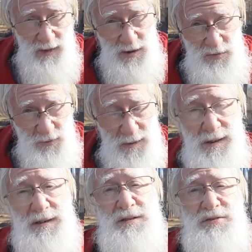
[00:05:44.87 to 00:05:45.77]
is very
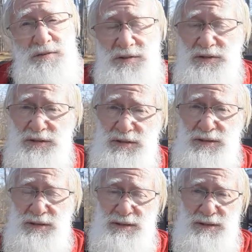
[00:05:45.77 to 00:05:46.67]
dangerous.
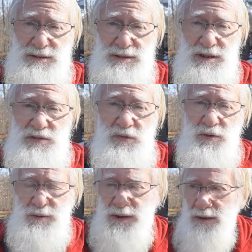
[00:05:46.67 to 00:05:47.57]
It's
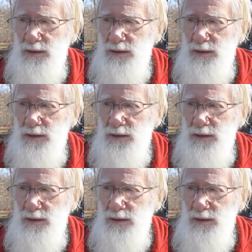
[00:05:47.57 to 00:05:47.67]
very